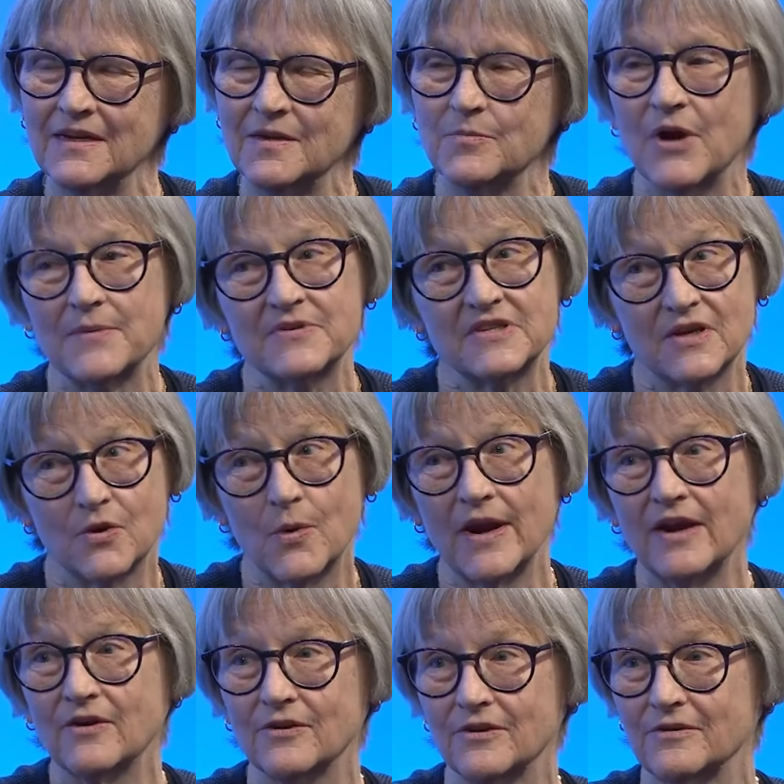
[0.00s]
perhaps the
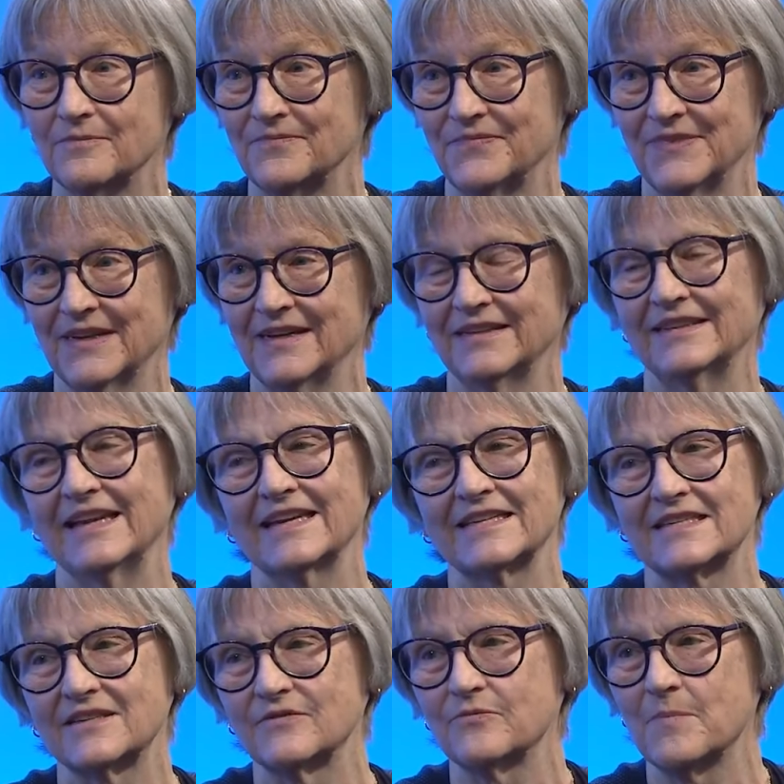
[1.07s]
Quaker
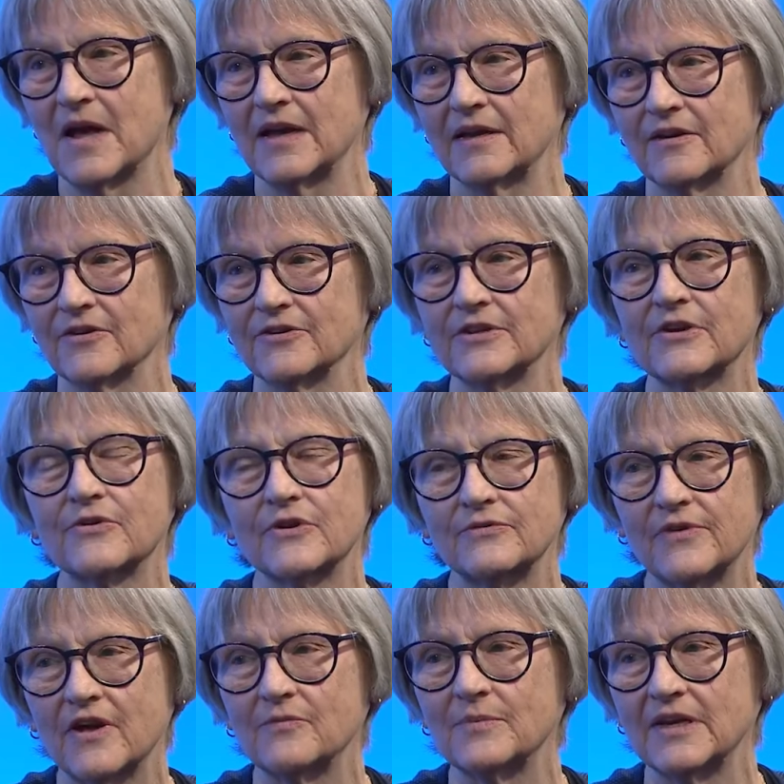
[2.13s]
links of my earlier
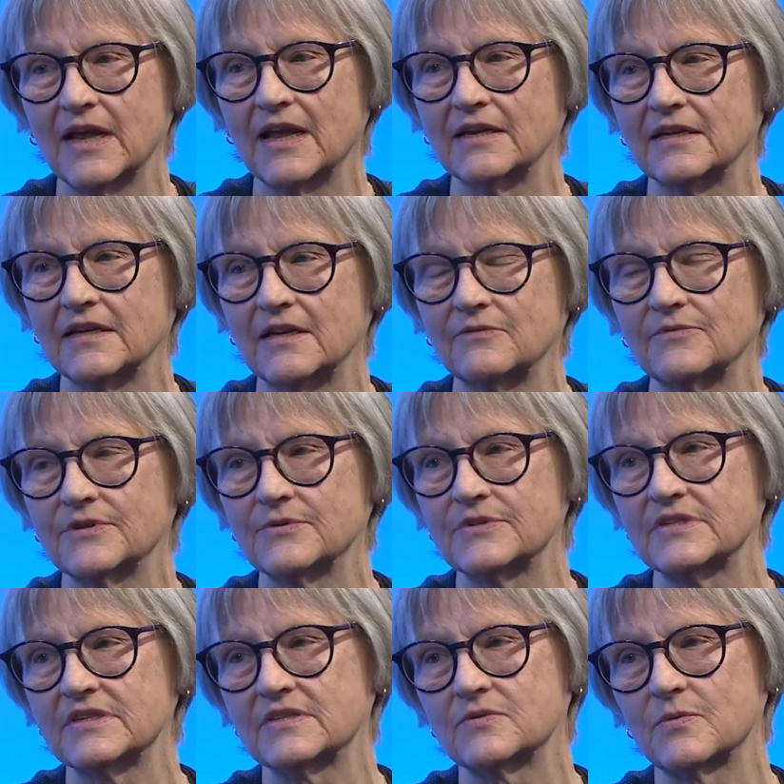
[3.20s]
involvement had an
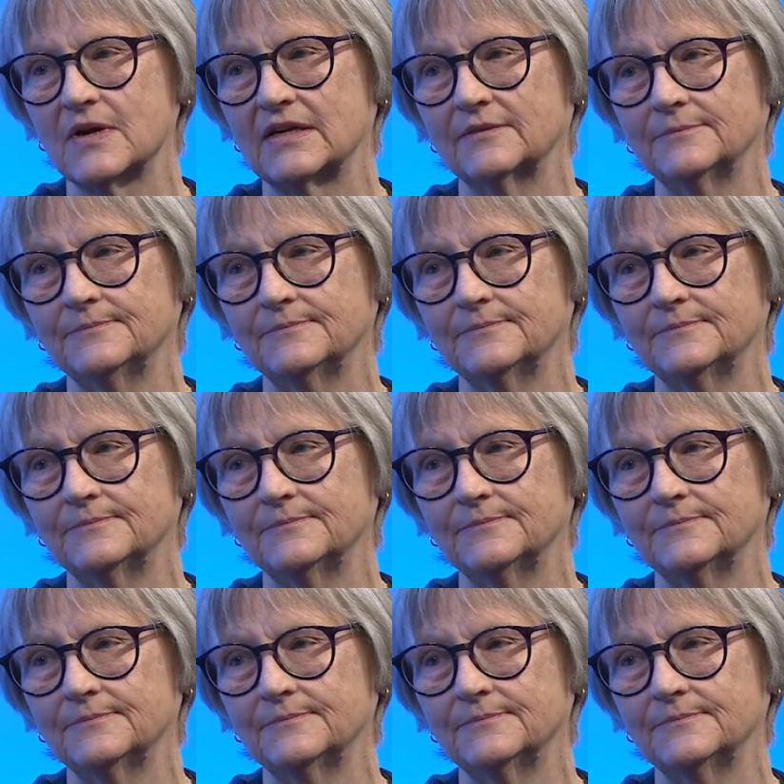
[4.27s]
influence as well.